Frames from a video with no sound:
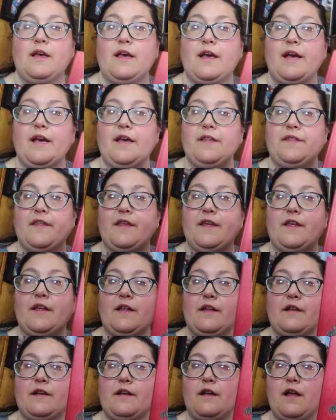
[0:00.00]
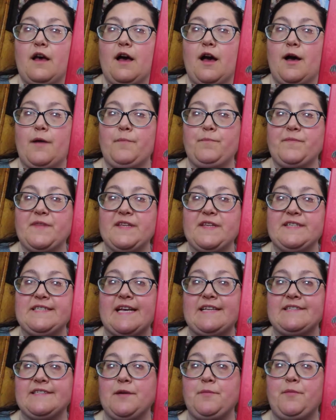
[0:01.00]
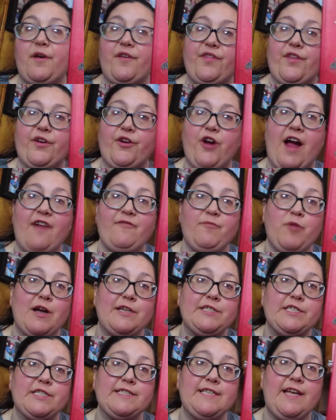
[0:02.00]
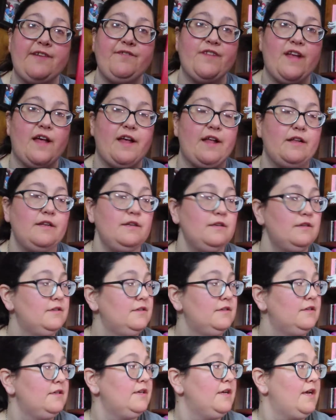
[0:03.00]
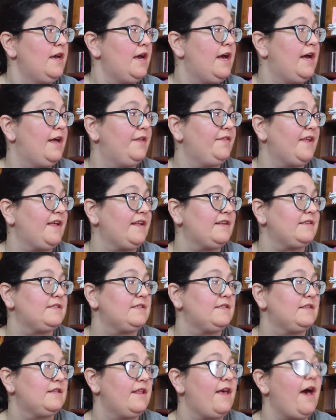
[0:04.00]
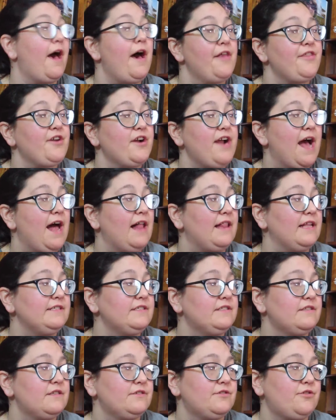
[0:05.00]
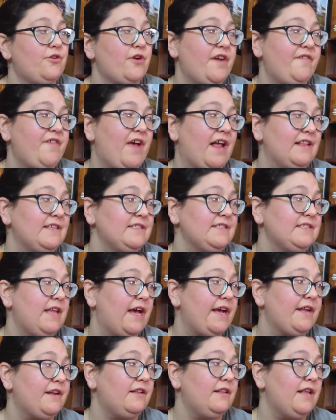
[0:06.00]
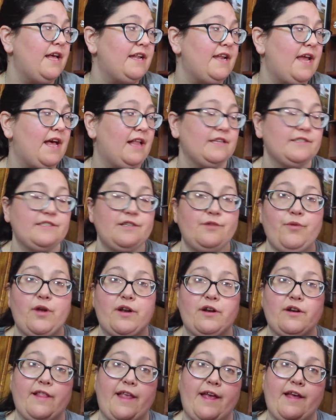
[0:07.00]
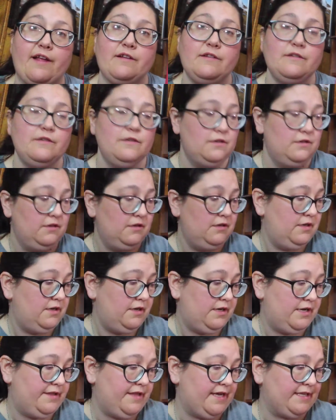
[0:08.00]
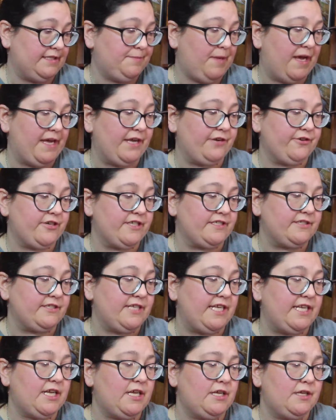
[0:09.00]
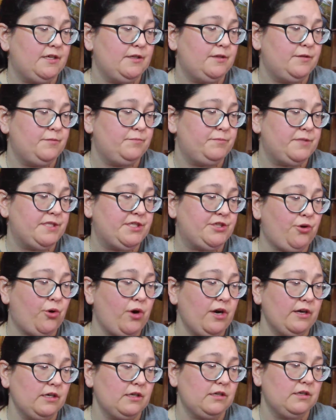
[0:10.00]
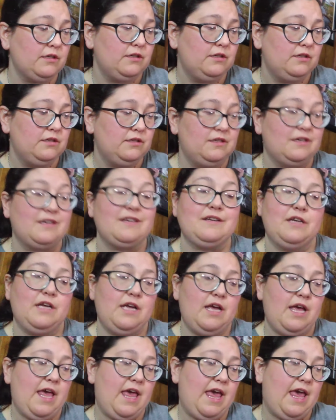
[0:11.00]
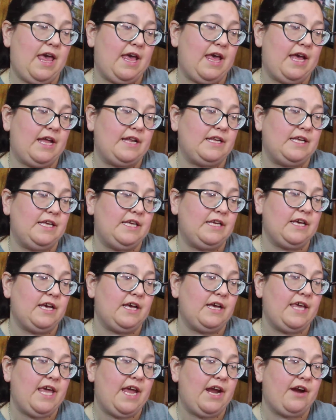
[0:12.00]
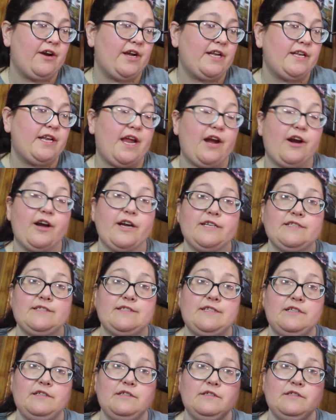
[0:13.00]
And then this has some of the craft projects I've done. And the other Alice, The Story of Alice Lytle and Alice in Wonderland. And that's by Christina Bjork and Inga Karen Eriksson.